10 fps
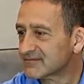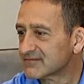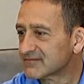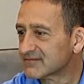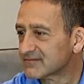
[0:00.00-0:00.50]

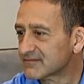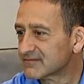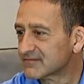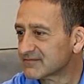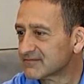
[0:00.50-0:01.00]

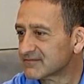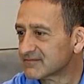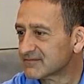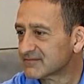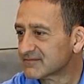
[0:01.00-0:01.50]

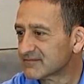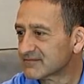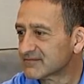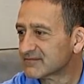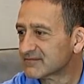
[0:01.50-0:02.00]

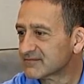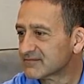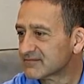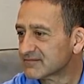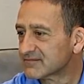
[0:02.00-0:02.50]

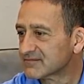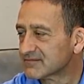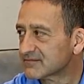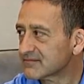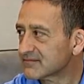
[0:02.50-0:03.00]

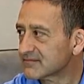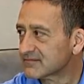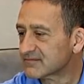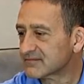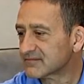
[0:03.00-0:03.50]

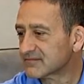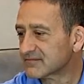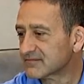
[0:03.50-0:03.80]
[no speech]